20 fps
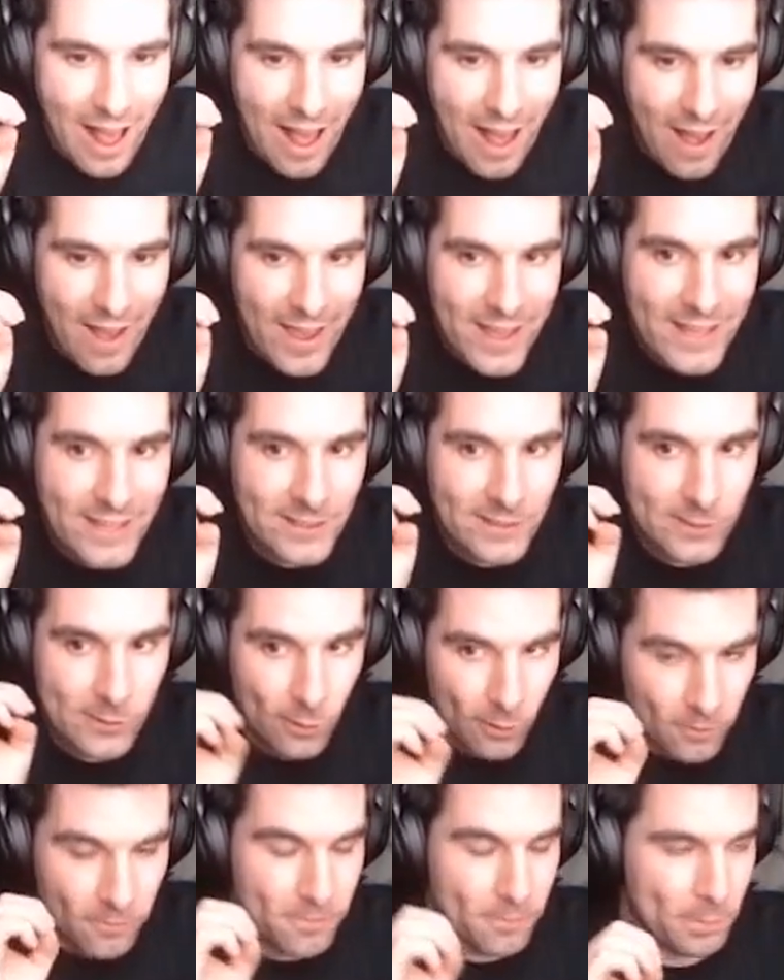I
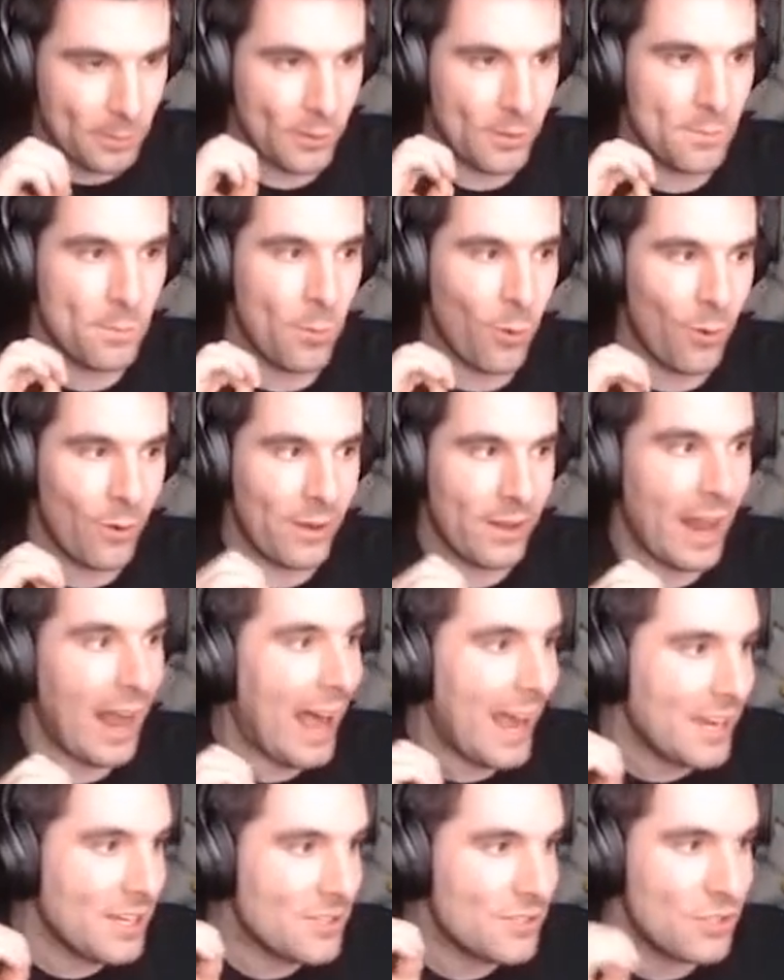love Bloodborne.
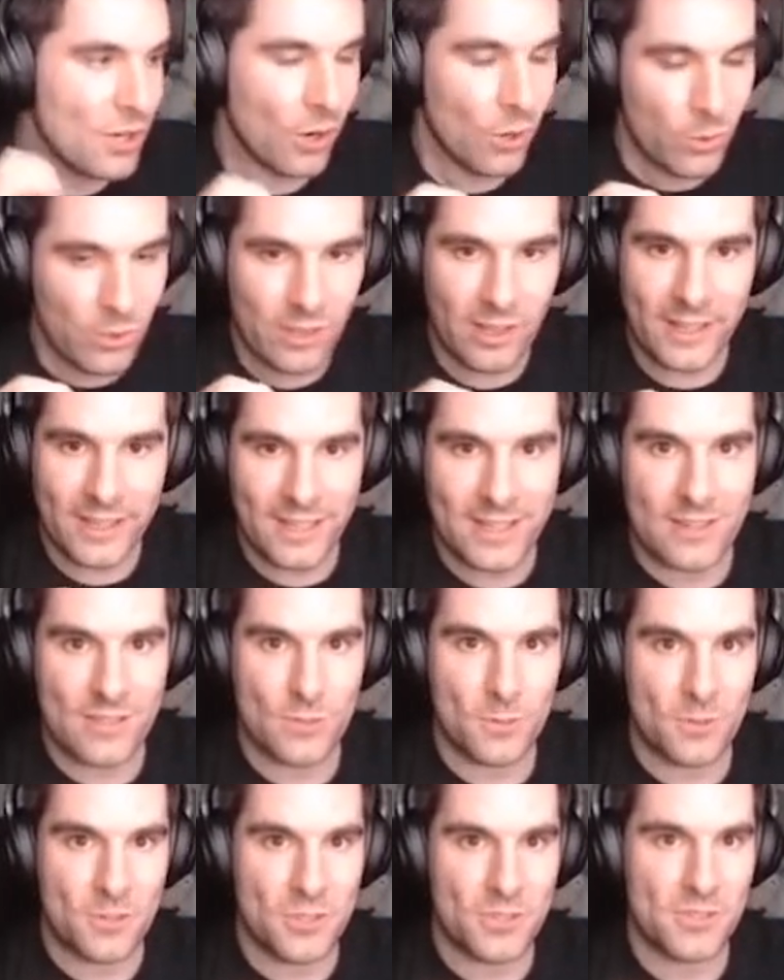I don't like it as
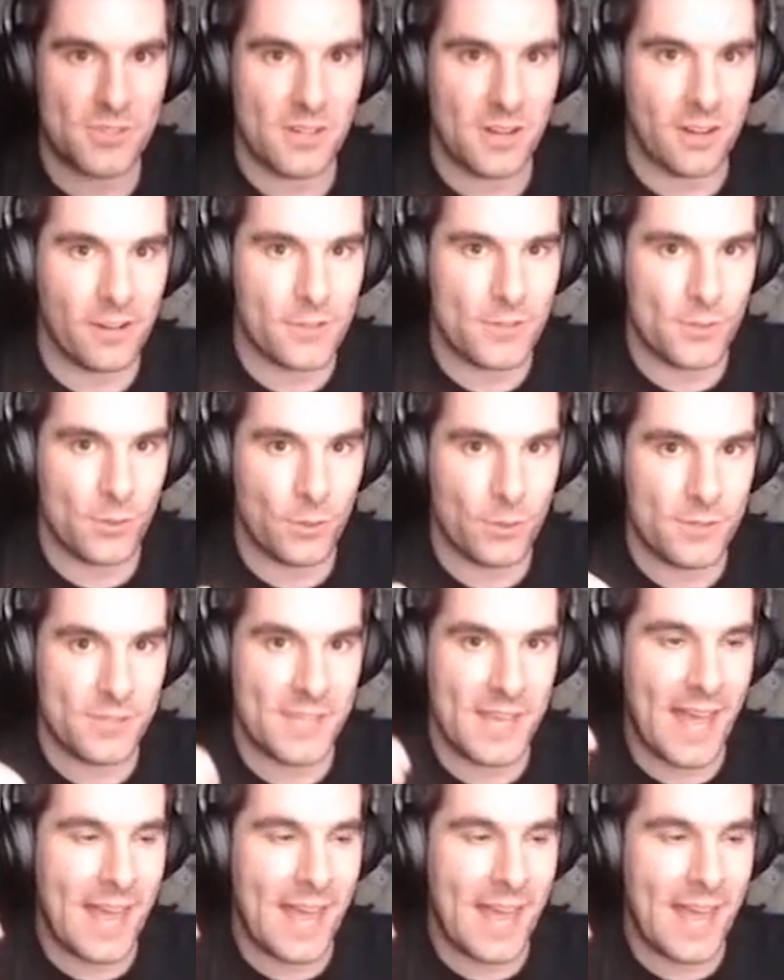much as Dark Souls,